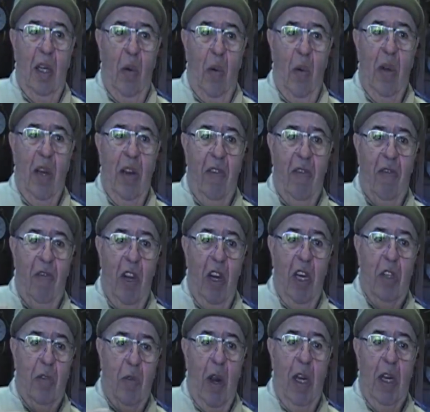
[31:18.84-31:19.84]
When you
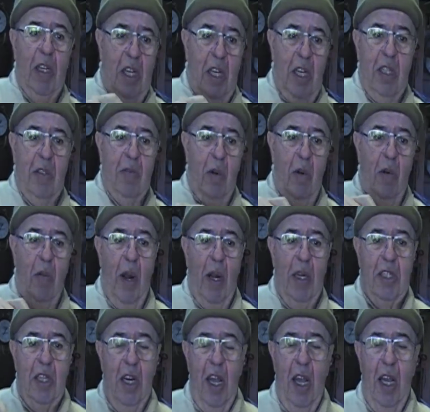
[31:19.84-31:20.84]
finish watching this one,
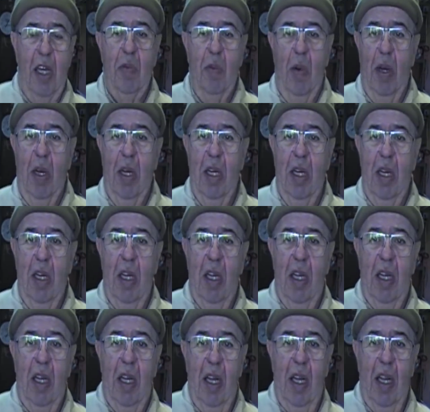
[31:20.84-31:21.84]
watch the next
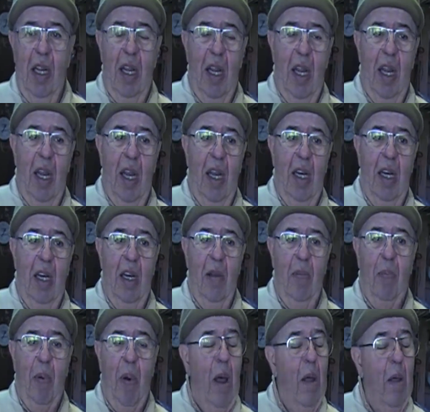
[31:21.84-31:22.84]
one. And
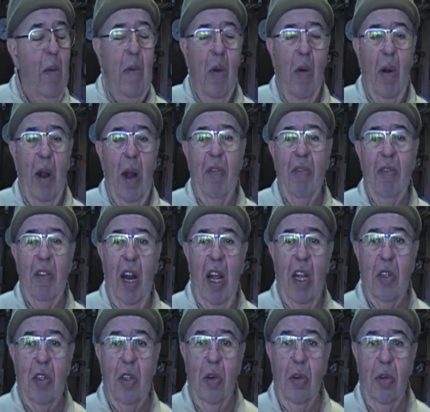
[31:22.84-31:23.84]
there'll probably be one after
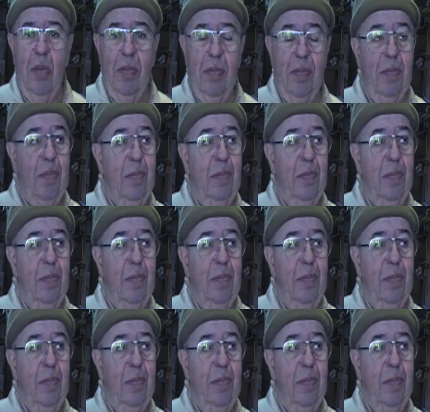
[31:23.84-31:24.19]
that, too.